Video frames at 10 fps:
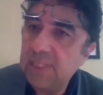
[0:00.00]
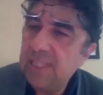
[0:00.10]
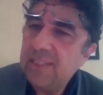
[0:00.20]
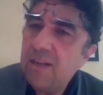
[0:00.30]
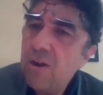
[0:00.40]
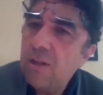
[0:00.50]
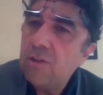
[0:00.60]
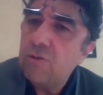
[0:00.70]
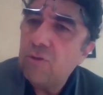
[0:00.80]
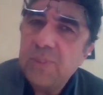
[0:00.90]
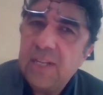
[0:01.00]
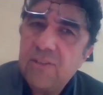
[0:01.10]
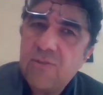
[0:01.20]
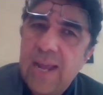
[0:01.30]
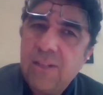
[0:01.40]
These are not groups that
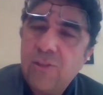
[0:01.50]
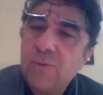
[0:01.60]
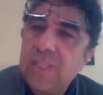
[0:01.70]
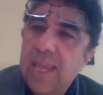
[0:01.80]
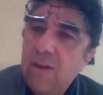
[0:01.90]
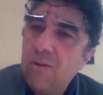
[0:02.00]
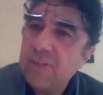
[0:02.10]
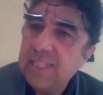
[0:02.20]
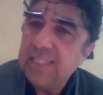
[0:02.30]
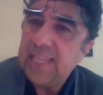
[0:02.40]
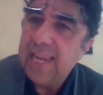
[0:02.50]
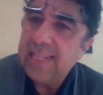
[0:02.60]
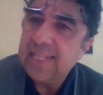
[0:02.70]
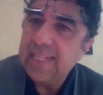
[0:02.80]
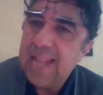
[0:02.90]
try to take over the
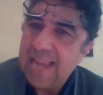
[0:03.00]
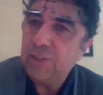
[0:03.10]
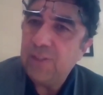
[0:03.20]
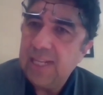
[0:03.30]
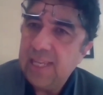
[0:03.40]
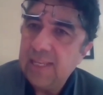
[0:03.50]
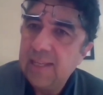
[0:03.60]
state nationally,